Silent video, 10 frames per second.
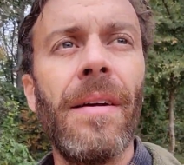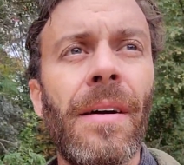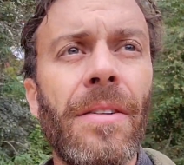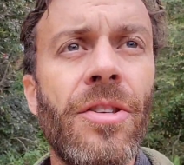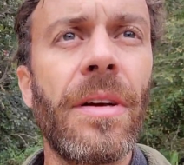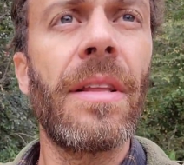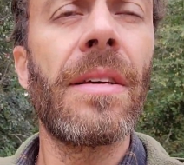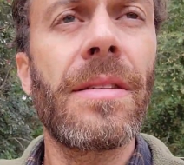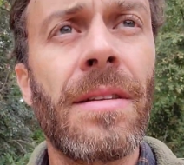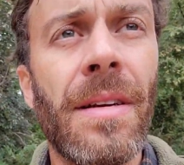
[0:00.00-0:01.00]
I'll show you
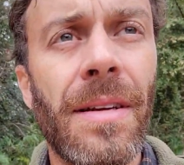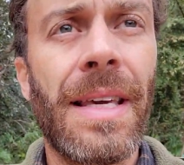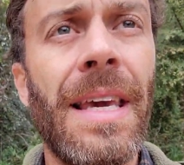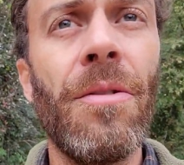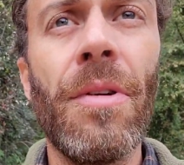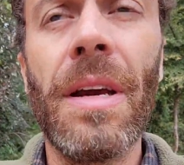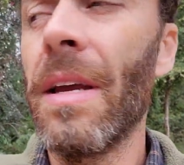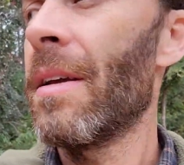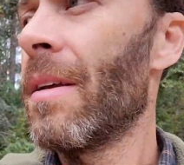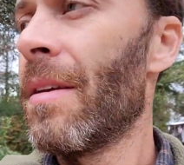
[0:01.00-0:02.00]
this
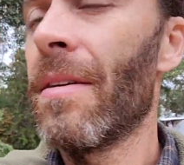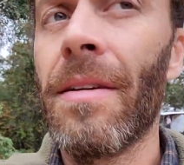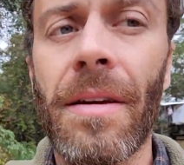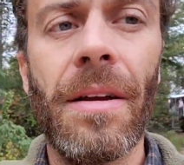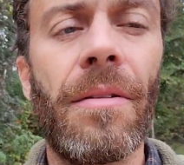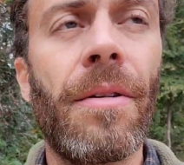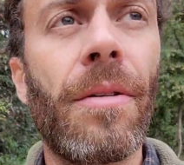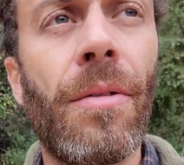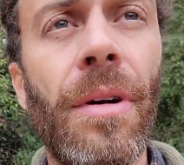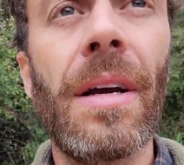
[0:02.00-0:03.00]
kiwi here real
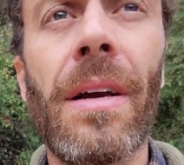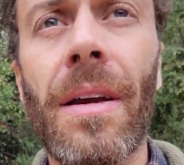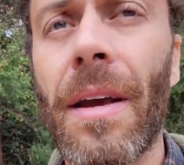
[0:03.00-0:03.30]
quick.